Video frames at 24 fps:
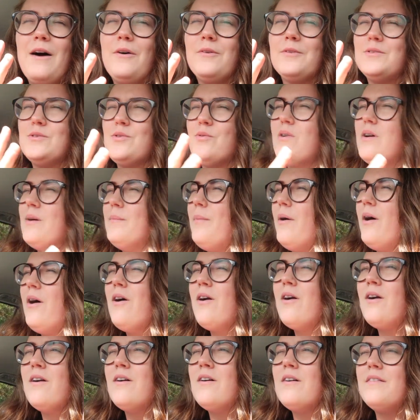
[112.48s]
outdoor
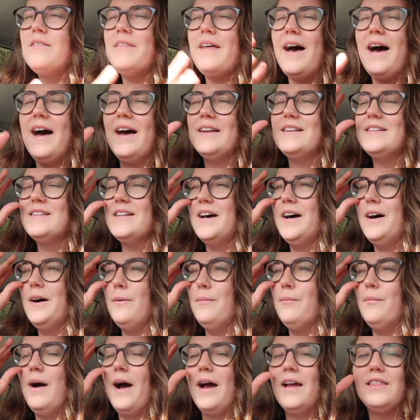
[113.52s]
bar, that
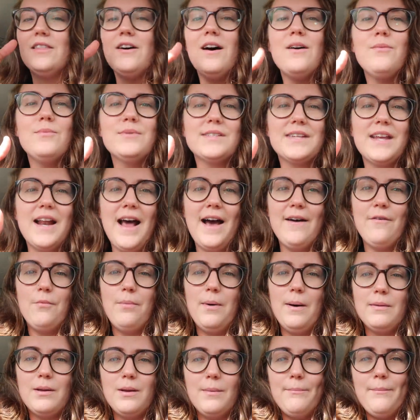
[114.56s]
um, I thought was going to have a
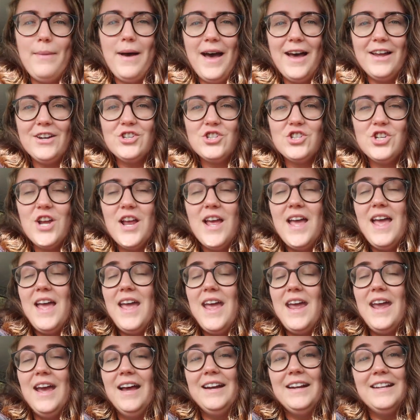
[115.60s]
pumpkin patch,
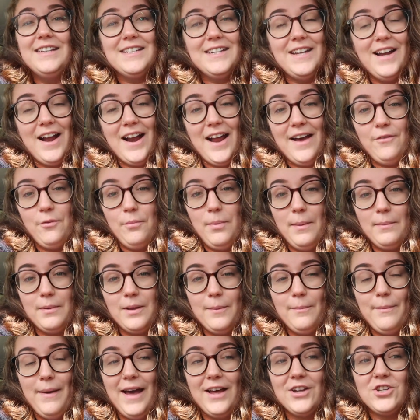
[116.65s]
and it did not have a
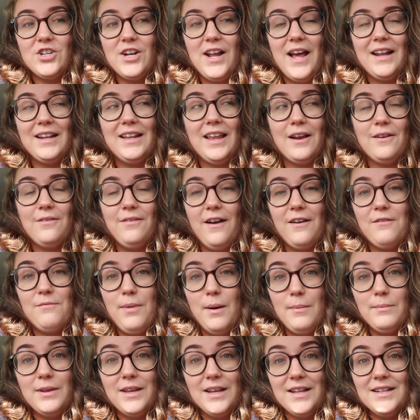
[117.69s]
pumpkin patch. It had like five
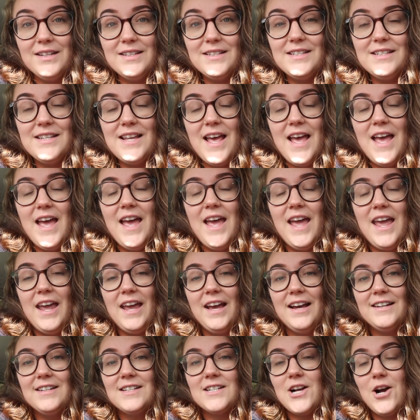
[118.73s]
pumpkins
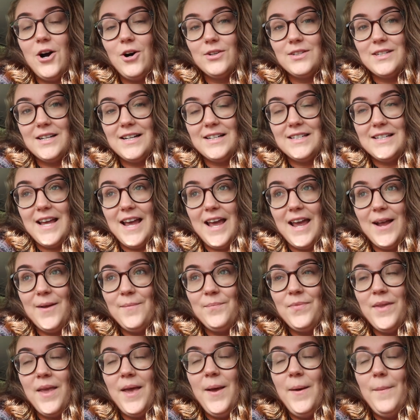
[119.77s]
and called it a
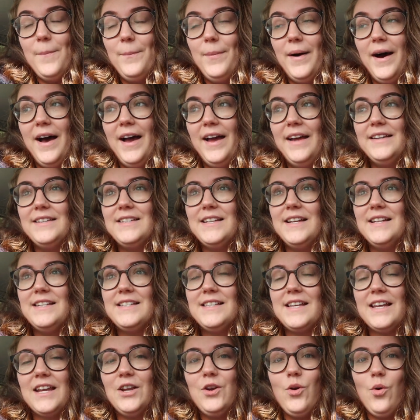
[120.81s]
day. But
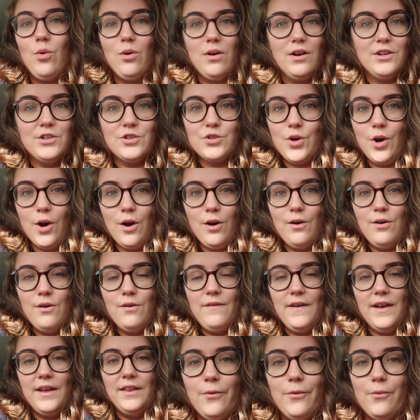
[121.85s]
it's like an orange
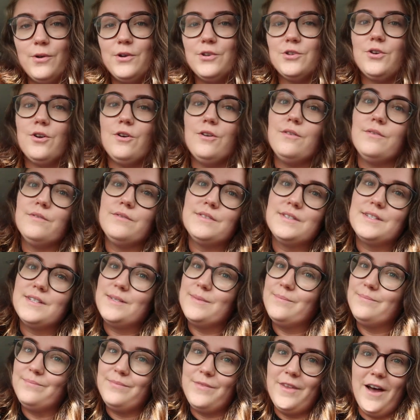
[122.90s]
grove, the orange
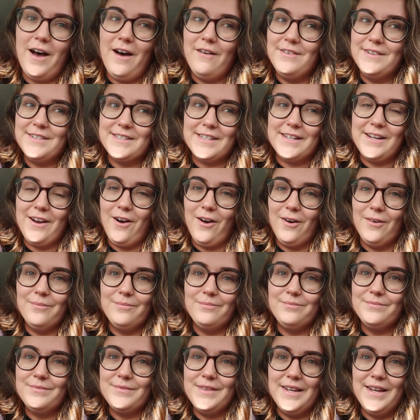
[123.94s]
groves obviously aren't
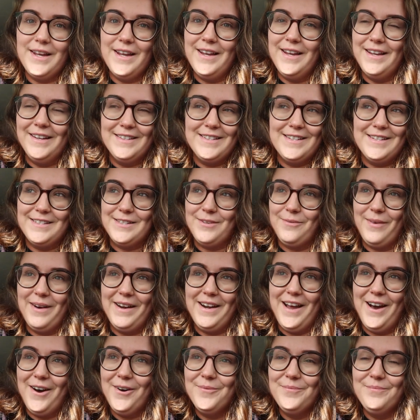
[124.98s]
in season right
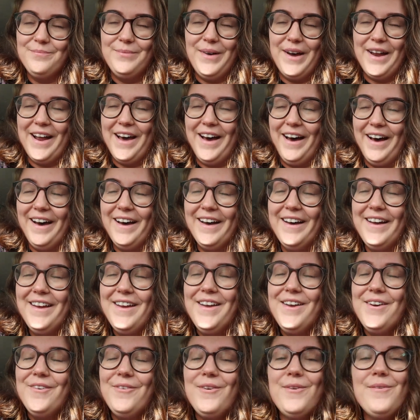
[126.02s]
now, but uh,
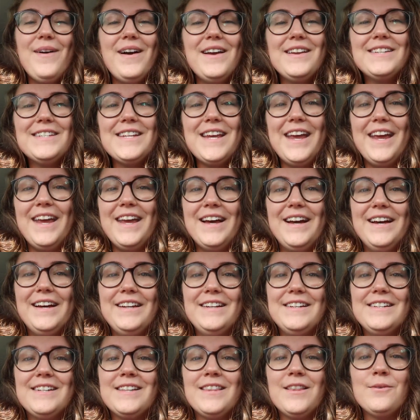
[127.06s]
we went
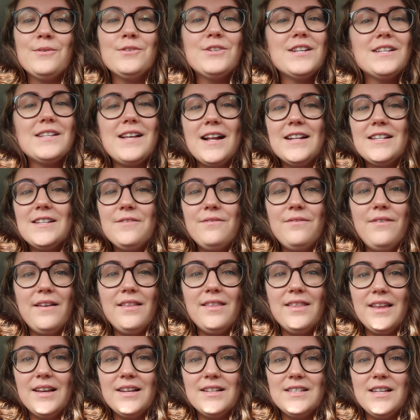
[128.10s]
and there was just lots of
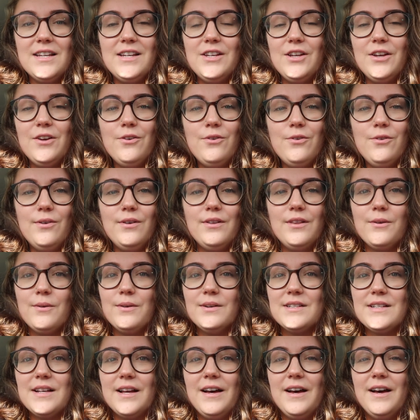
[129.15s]
fun things to do. There
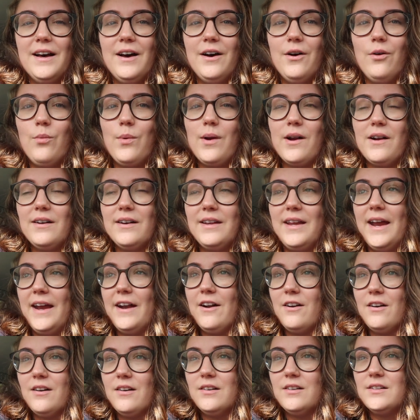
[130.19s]
was a uh, weird
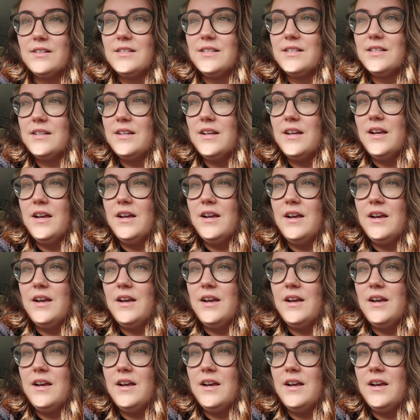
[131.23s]
gators.